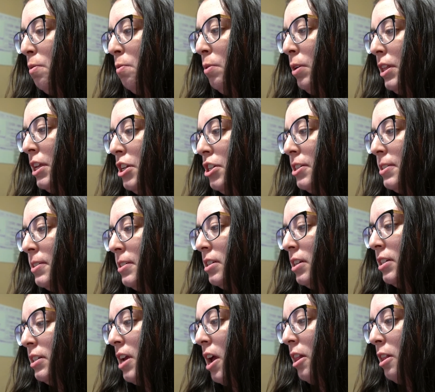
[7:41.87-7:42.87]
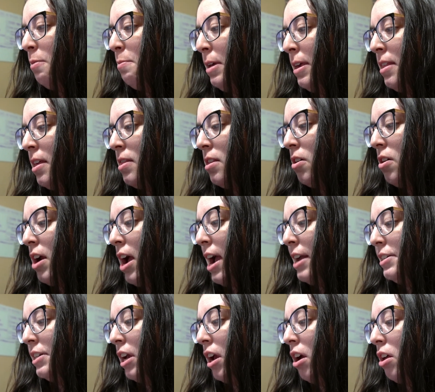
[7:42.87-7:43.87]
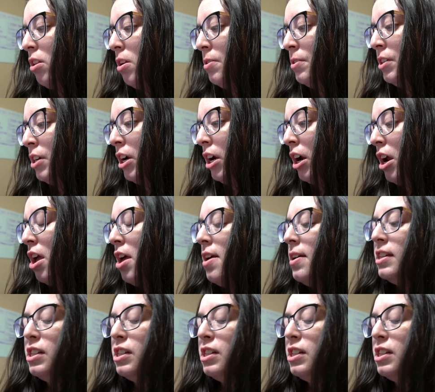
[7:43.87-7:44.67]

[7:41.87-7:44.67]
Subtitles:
really just telling me that they're a high ticket closer.